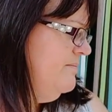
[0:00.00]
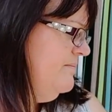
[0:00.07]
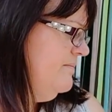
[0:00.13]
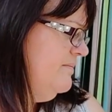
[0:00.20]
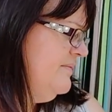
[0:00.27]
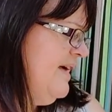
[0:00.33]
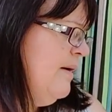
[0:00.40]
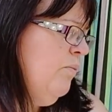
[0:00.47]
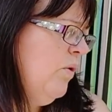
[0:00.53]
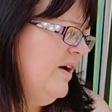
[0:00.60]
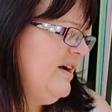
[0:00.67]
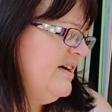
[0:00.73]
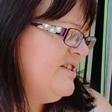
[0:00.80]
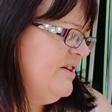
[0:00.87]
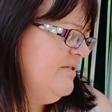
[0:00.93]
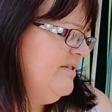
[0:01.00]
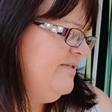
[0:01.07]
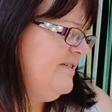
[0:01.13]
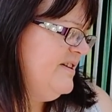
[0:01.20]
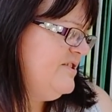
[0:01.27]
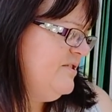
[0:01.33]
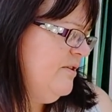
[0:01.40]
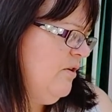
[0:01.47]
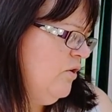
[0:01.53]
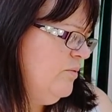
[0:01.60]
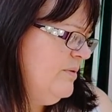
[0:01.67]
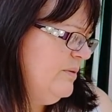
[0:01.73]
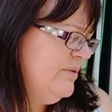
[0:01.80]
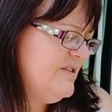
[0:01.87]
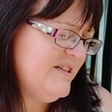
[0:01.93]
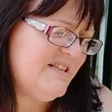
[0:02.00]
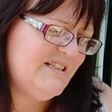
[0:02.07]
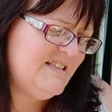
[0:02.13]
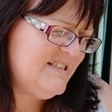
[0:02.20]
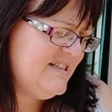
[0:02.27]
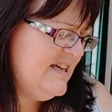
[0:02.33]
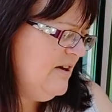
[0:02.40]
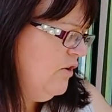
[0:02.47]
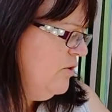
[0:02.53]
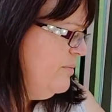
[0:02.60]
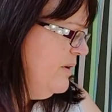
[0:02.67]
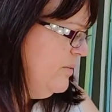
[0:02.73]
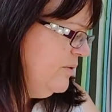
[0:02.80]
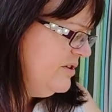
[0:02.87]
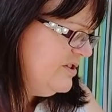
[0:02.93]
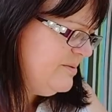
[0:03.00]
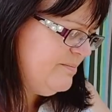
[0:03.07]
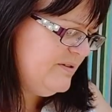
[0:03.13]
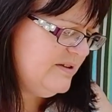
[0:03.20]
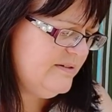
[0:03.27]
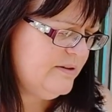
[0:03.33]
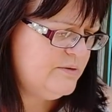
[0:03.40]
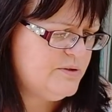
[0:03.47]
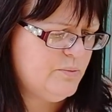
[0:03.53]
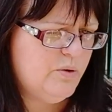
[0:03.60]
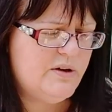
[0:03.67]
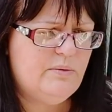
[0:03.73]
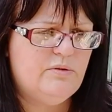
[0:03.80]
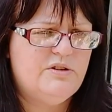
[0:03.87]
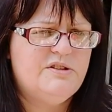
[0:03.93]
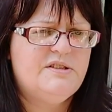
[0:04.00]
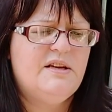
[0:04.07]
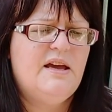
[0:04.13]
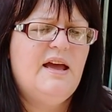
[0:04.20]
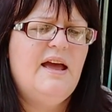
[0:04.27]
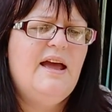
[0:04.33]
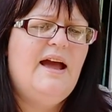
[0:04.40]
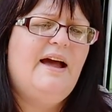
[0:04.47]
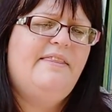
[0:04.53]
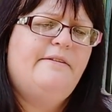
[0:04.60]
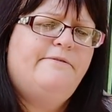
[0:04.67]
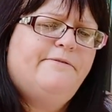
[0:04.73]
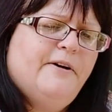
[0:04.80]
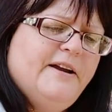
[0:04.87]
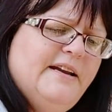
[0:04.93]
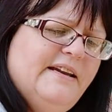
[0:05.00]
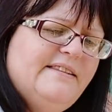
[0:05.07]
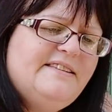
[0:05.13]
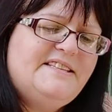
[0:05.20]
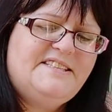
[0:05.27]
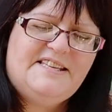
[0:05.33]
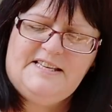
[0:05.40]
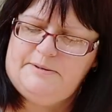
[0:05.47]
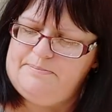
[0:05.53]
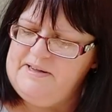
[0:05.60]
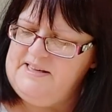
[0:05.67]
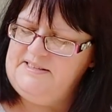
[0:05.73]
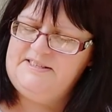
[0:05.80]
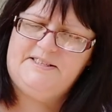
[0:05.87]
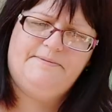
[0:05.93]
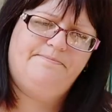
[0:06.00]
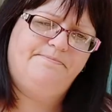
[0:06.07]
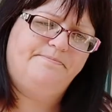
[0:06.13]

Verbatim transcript: They're white. I don't know if they do wholemeal ones. I didn't see wholemeal ones, but those are white ones. And then finally, there's these bits.